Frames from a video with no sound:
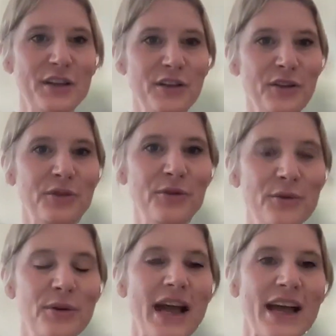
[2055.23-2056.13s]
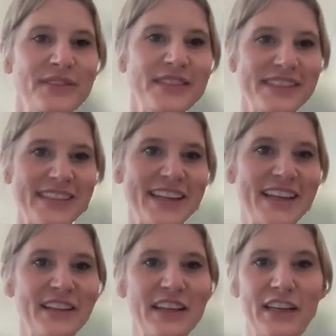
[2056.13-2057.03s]
you have
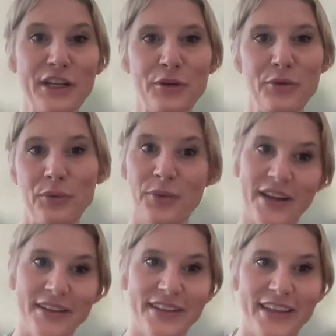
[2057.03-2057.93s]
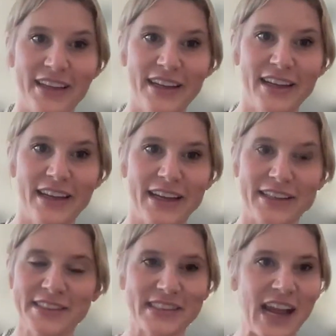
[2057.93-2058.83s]
seen that get you really
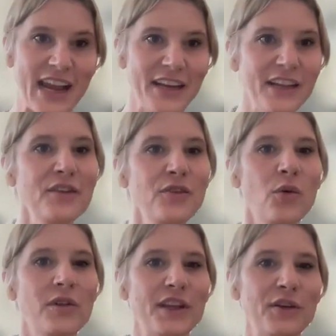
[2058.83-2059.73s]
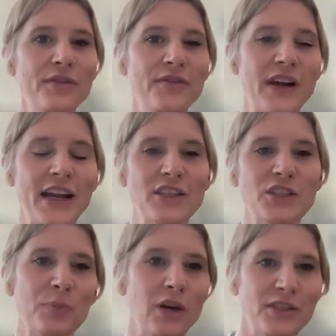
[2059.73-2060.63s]
excited or that you
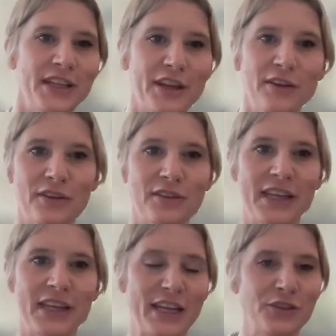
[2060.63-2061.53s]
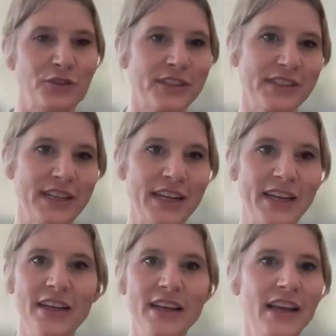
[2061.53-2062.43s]
find particularly
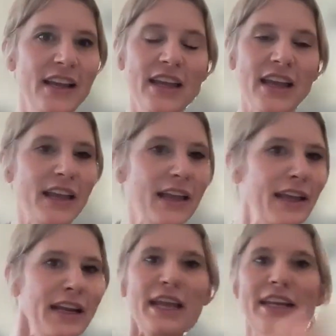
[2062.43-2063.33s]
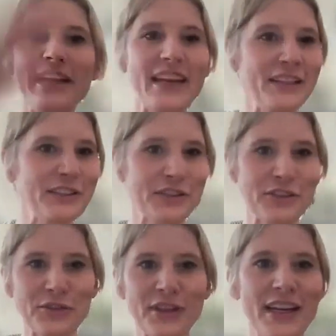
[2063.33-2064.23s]
interesting in any
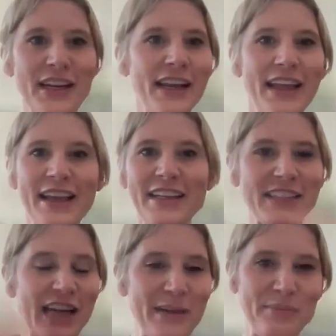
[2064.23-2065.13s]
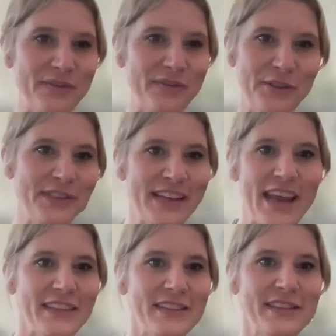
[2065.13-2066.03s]
industry, any type of use
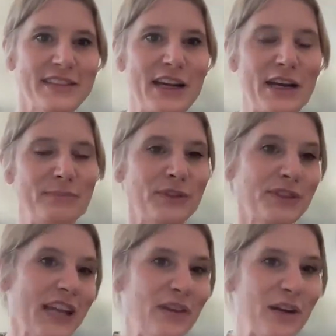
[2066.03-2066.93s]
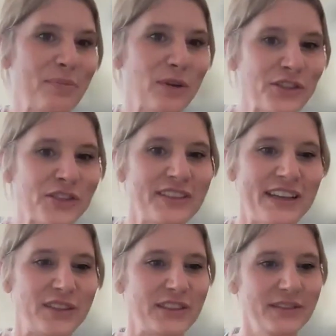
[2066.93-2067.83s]
case, just kind of on a personal
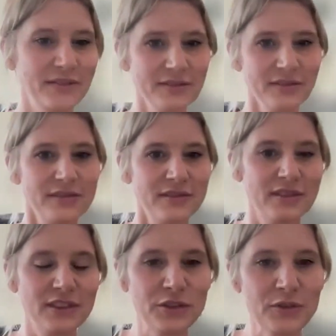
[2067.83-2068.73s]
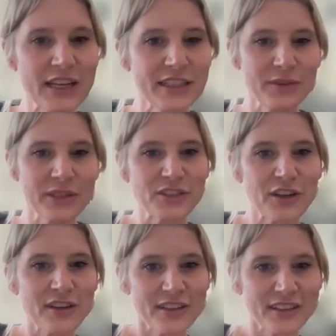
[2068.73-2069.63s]
level? Luca, you want to start?